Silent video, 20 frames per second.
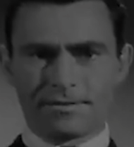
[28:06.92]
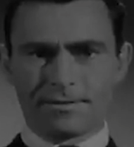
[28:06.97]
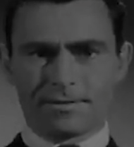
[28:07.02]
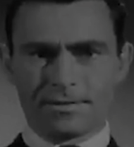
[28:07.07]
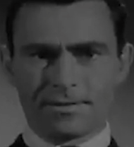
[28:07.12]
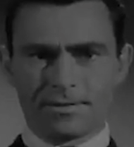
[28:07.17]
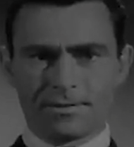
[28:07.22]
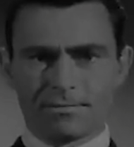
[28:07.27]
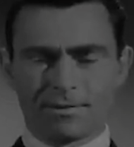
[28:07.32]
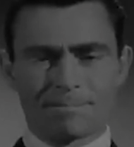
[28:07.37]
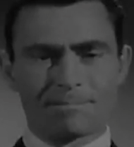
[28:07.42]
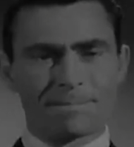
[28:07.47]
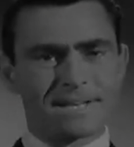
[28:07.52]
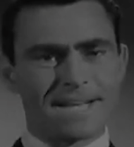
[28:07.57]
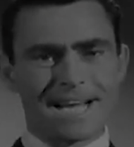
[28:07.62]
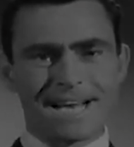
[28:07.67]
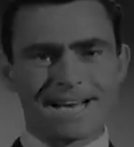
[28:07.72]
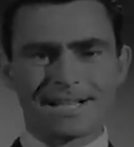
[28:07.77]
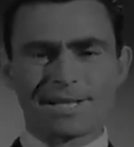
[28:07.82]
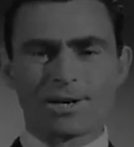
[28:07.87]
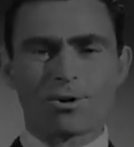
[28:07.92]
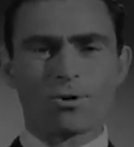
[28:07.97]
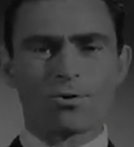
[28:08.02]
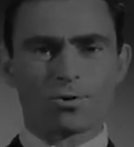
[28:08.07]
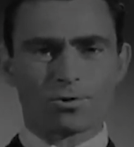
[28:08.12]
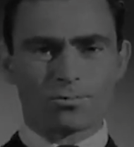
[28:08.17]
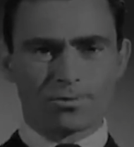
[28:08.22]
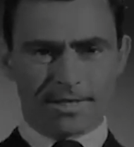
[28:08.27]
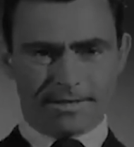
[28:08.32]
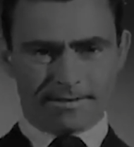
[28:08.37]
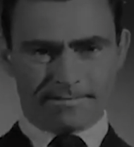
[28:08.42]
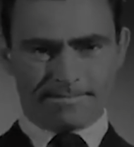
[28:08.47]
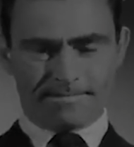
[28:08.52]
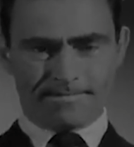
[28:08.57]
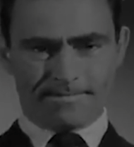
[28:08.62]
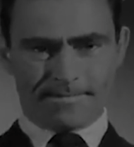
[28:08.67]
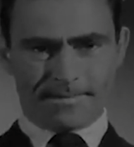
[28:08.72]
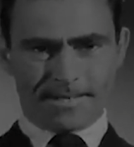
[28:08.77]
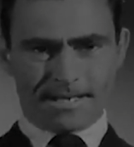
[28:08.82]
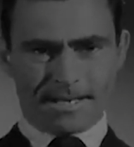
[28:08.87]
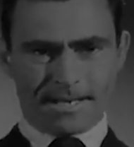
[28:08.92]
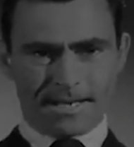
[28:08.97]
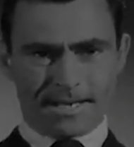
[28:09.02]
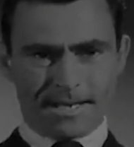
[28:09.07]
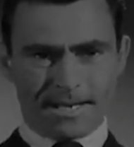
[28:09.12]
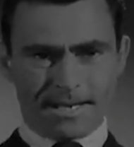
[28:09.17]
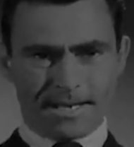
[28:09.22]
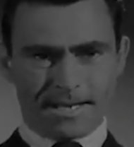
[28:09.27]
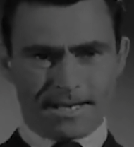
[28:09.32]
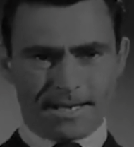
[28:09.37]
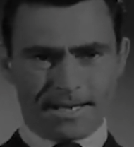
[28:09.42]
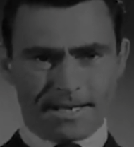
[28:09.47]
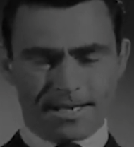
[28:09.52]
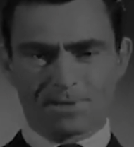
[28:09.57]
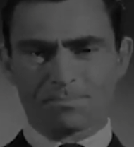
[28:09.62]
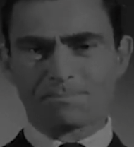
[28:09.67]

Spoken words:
words into the mouth of a Martian and get away with it."